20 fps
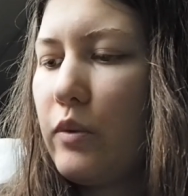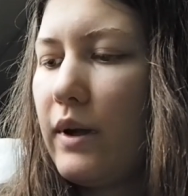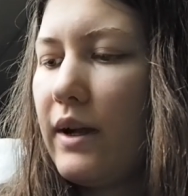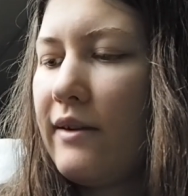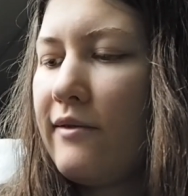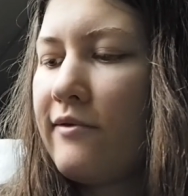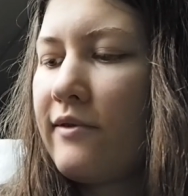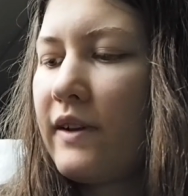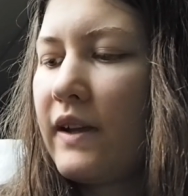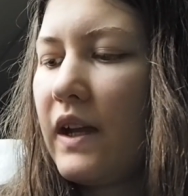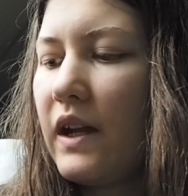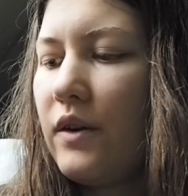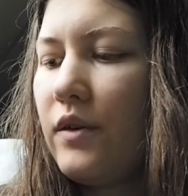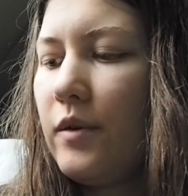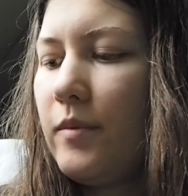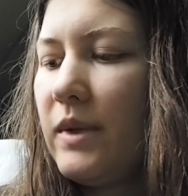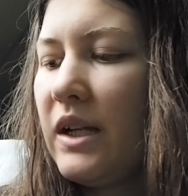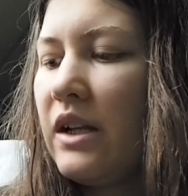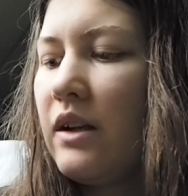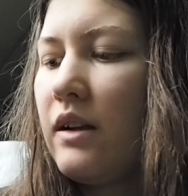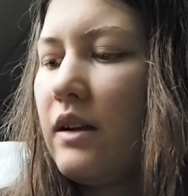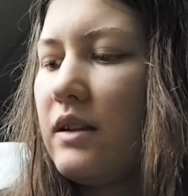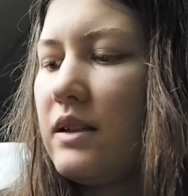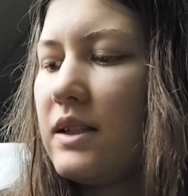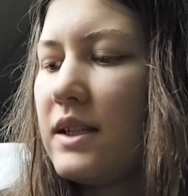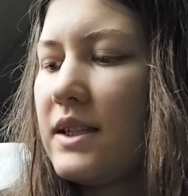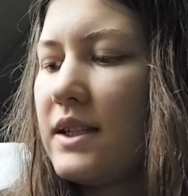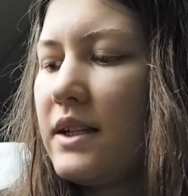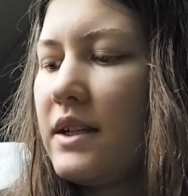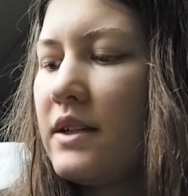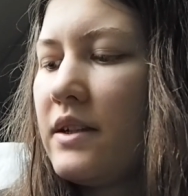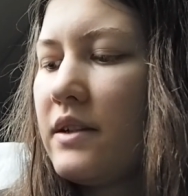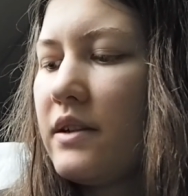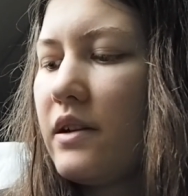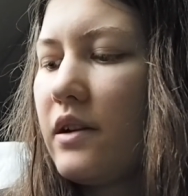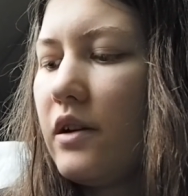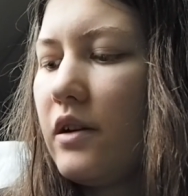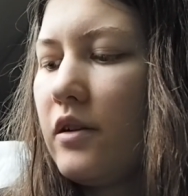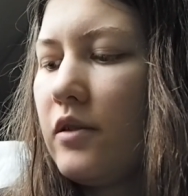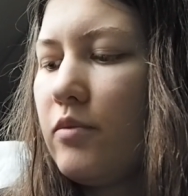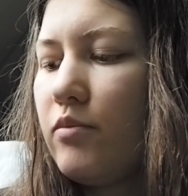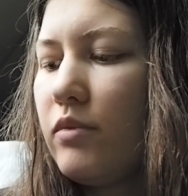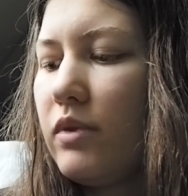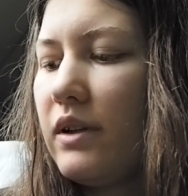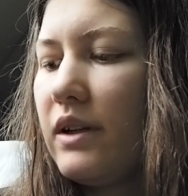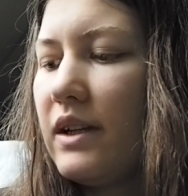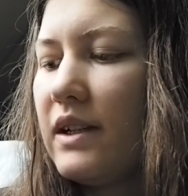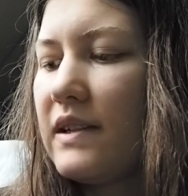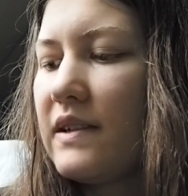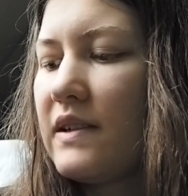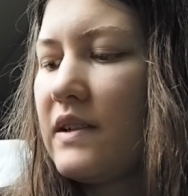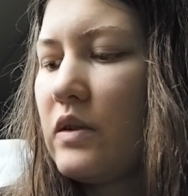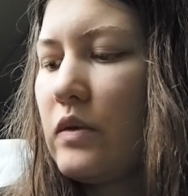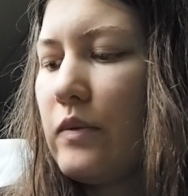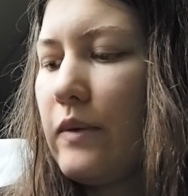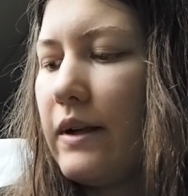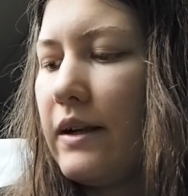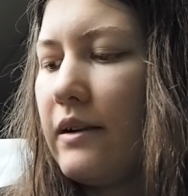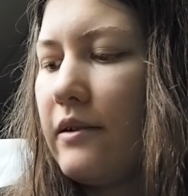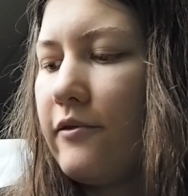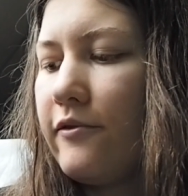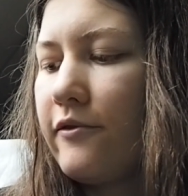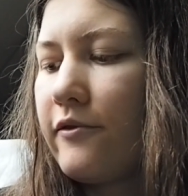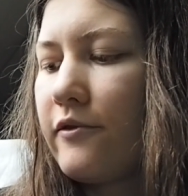12 caramel and sea salt plus 12